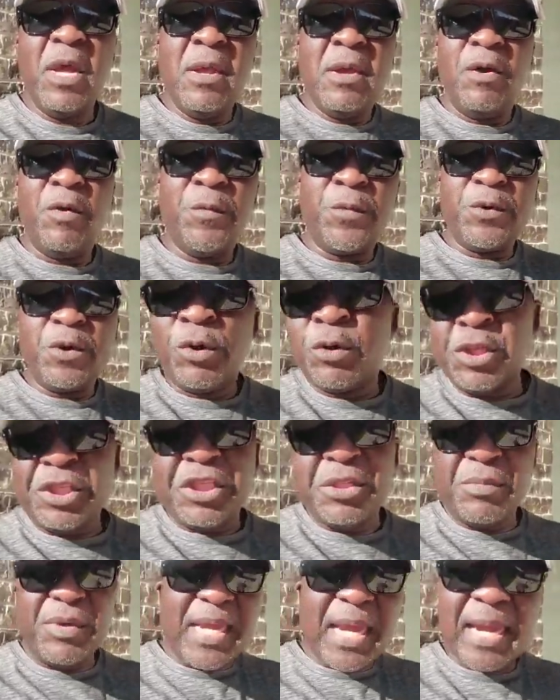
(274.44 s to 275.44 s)

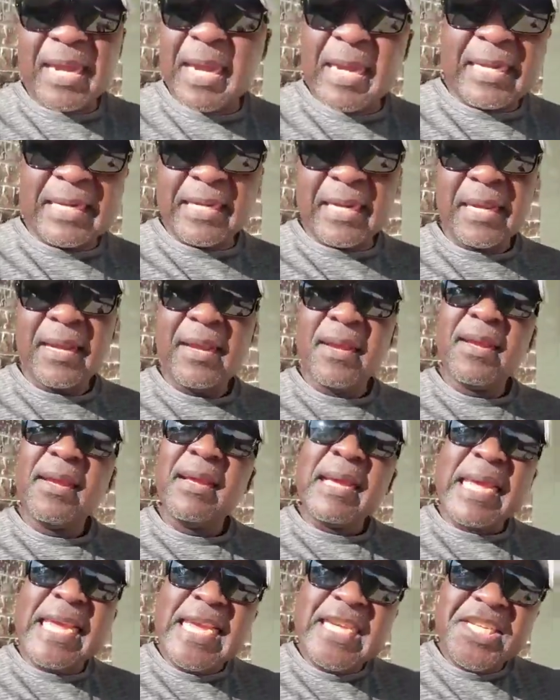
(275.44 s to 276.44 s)
ubunonshi, muli Hakainde.
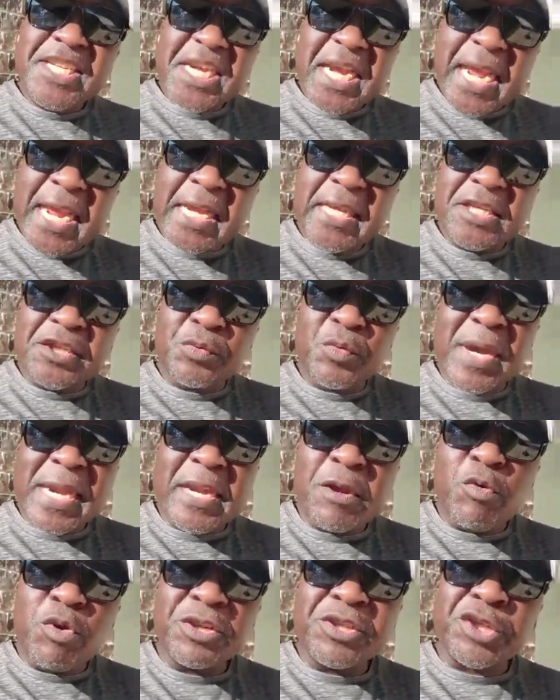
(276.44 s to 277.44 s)
He changed when
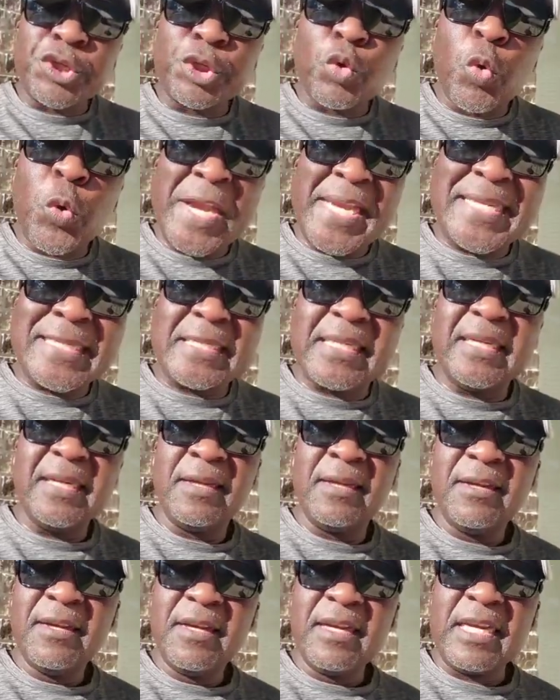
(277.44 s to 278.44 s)
he was squeezed.
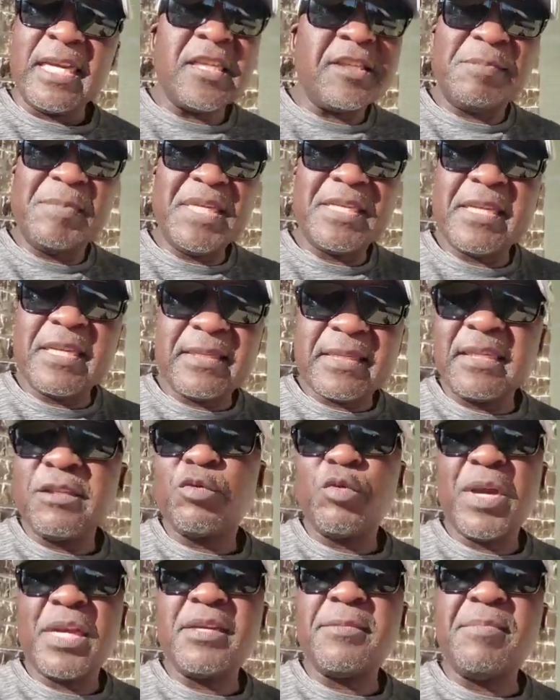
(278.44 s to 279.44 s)
His businesses
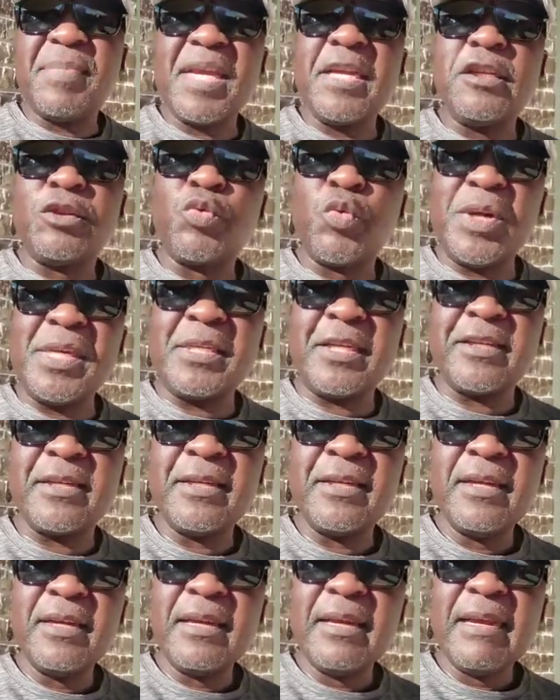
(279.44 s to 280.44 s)
were being squeezed.
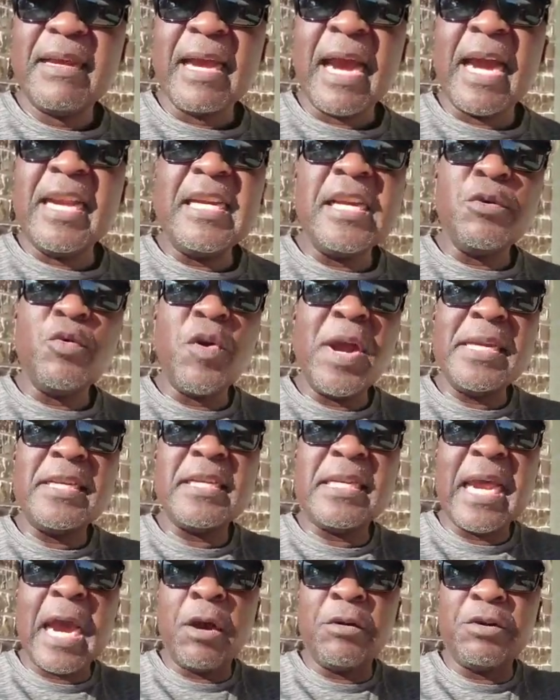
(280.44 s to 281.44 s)
And he
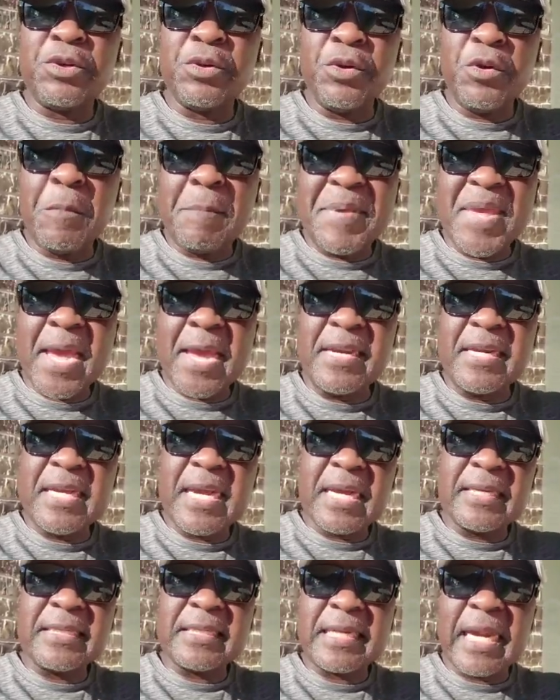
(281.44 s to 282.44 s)
went now to UPND
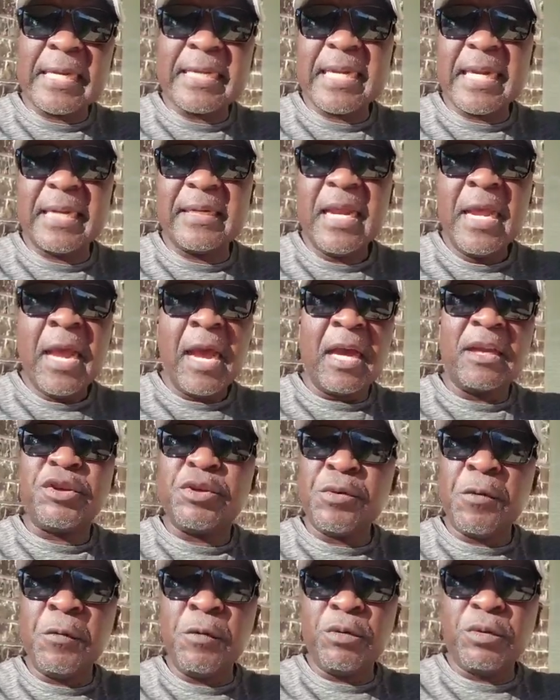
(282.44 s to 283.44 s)
and started
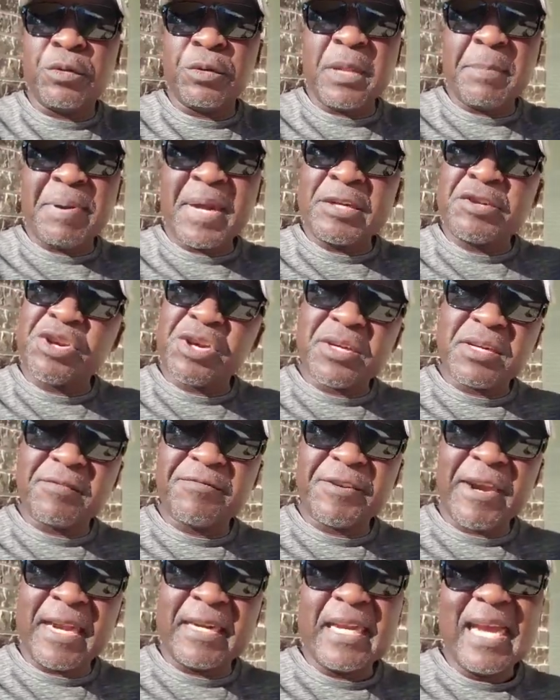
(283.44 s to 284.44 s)
to the Patriotic
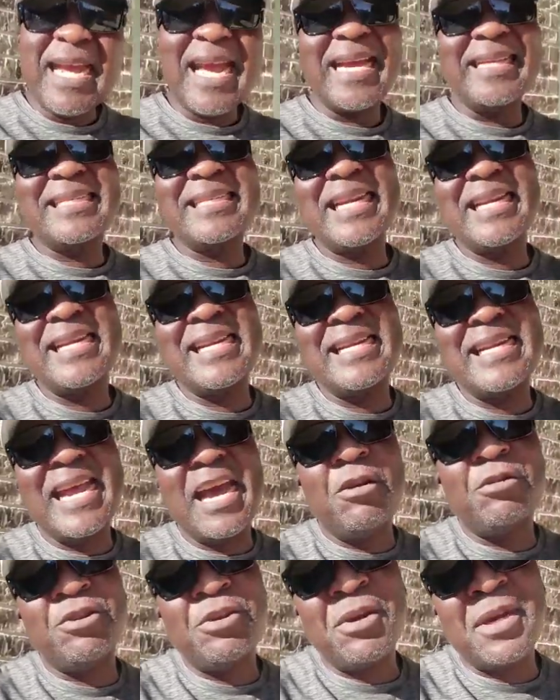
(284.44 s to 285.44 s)
Front and started
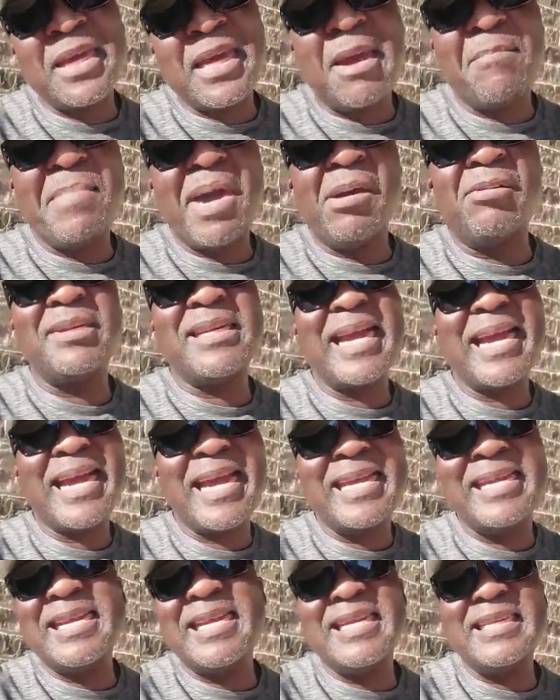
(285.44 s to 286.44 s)
now talking about
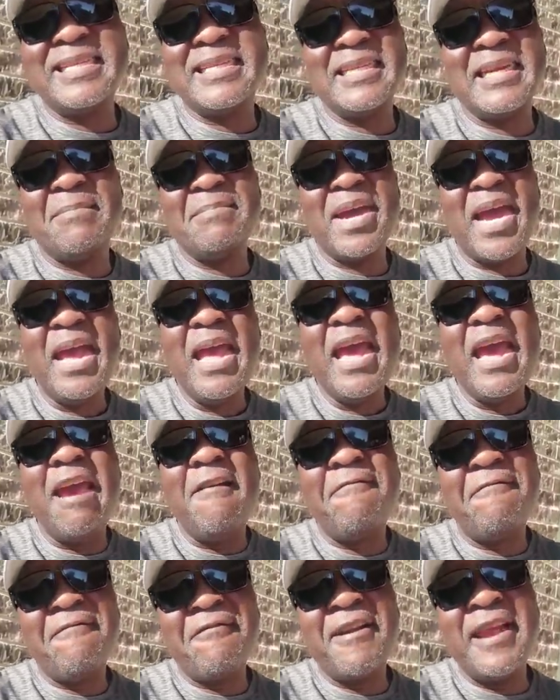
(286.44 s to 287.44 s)
Hakainde Hichilema, a
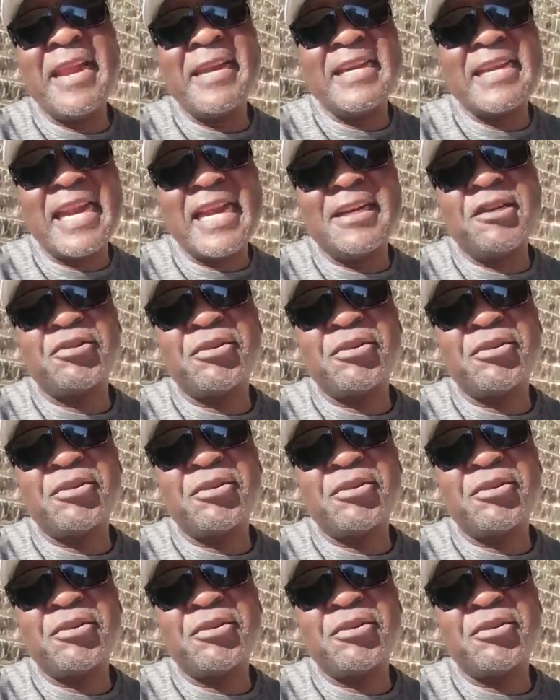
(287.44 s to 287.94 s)
friend that